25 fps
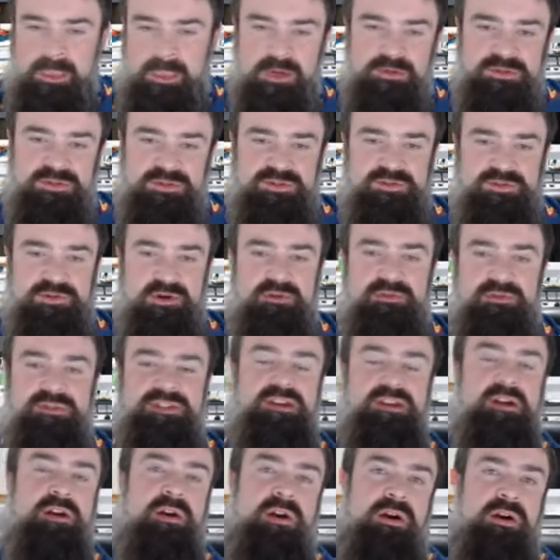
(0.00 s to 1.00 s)

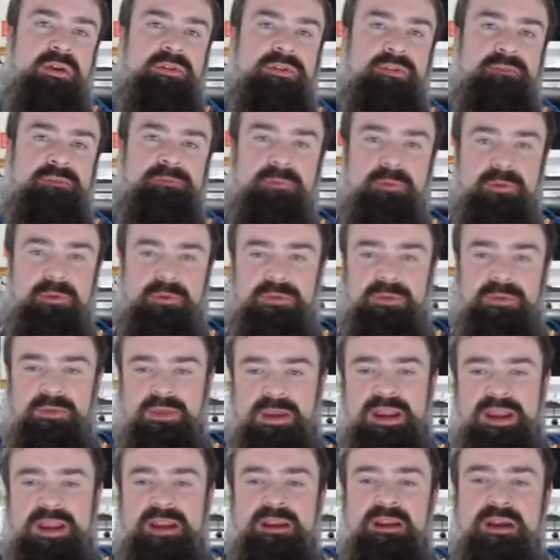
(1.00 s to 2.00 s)
strokes are the fourth
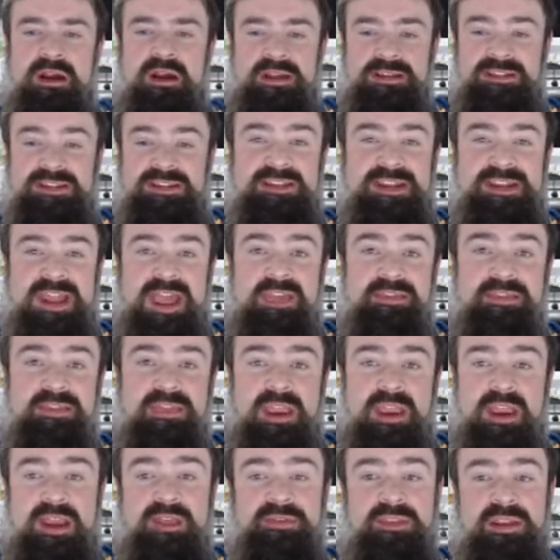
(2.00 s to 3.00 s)
leading cause of death
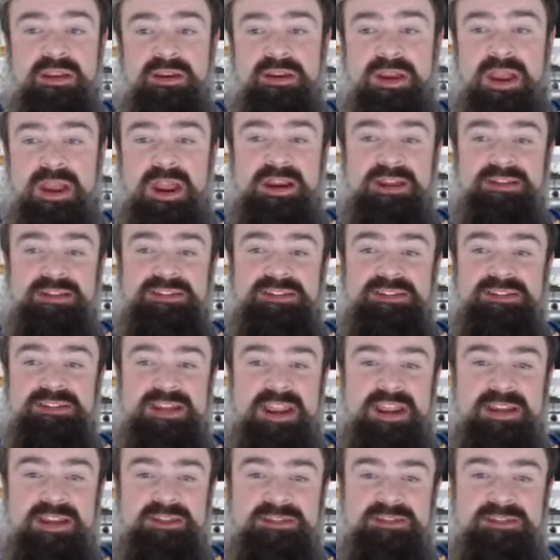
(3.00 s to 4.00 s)
in the United
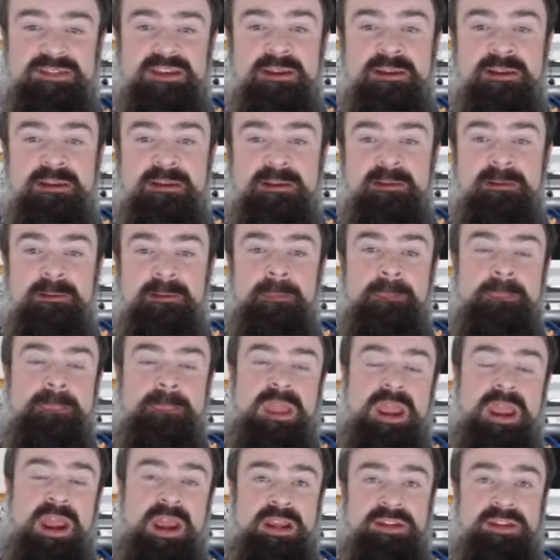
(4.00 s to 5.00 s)
States,
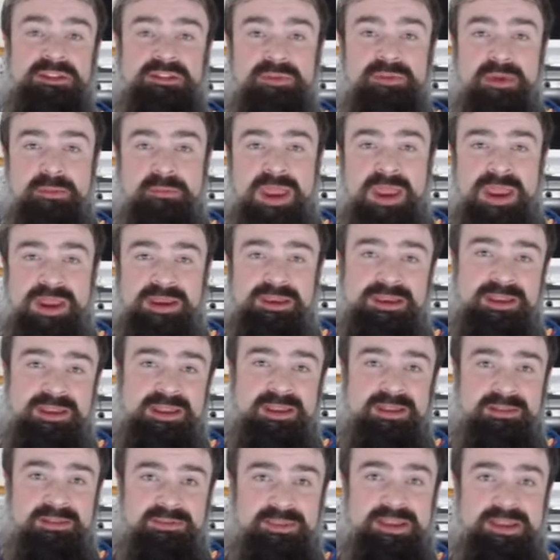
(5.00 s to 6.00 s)
and it's remained
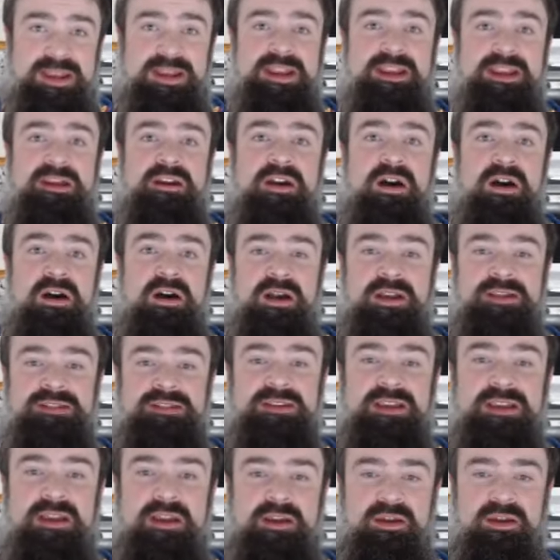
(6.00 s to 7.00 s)
a leading
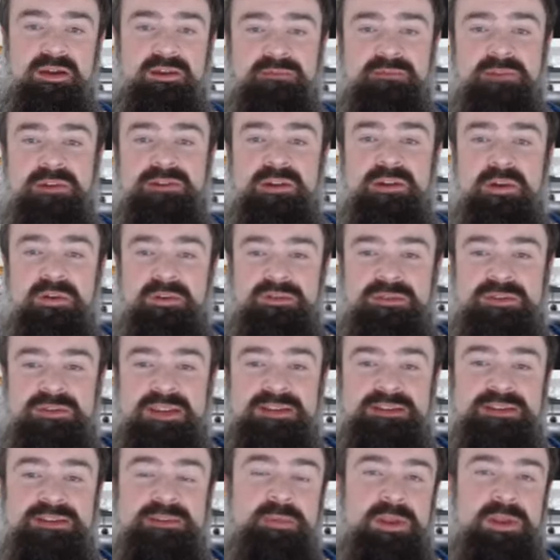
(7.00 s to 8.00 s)
cause of adult
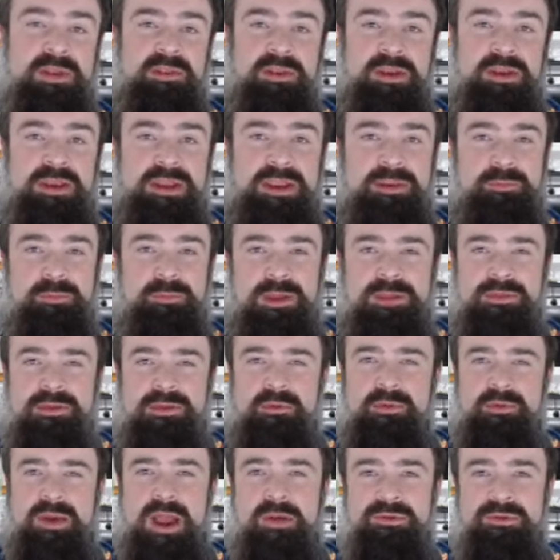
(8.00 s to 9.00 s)
disability with
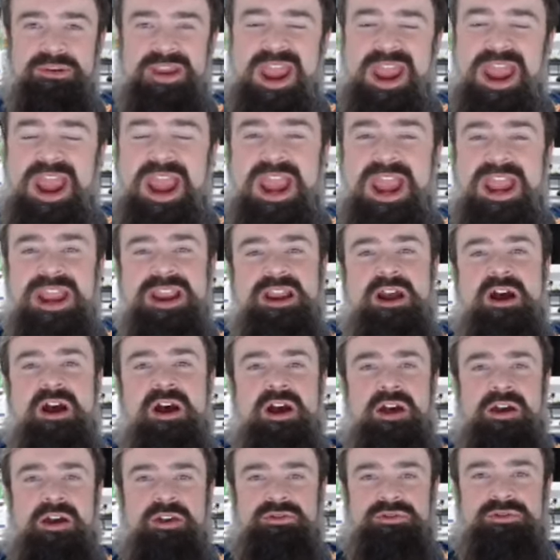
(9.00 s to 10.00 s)
around
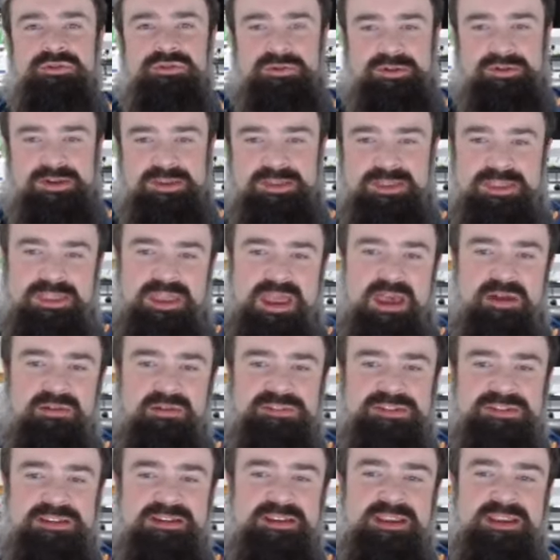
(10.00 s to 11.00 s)

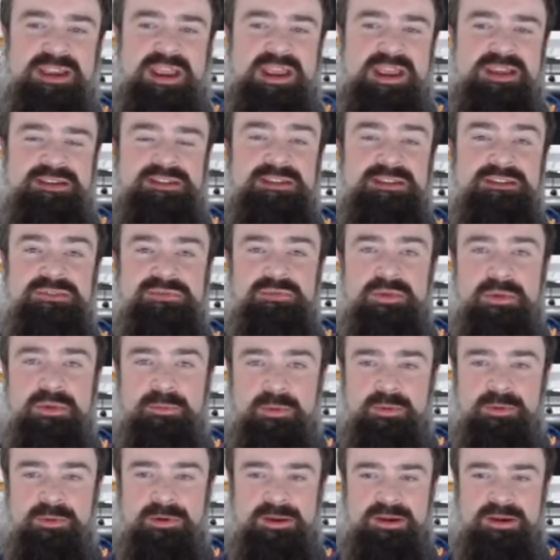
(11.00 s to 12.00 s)
800,000 cases
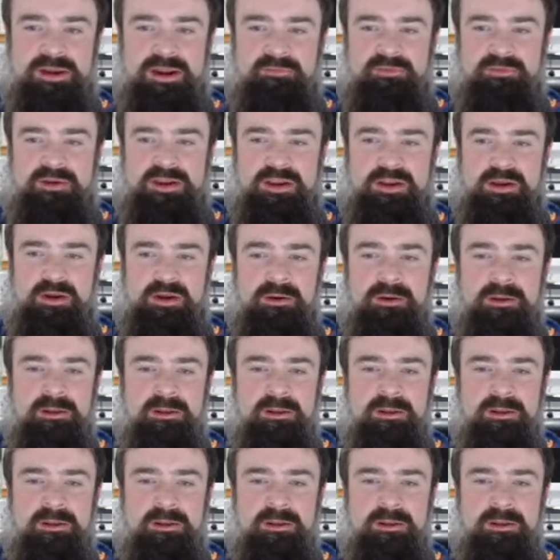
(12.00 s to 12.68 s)
reported every year.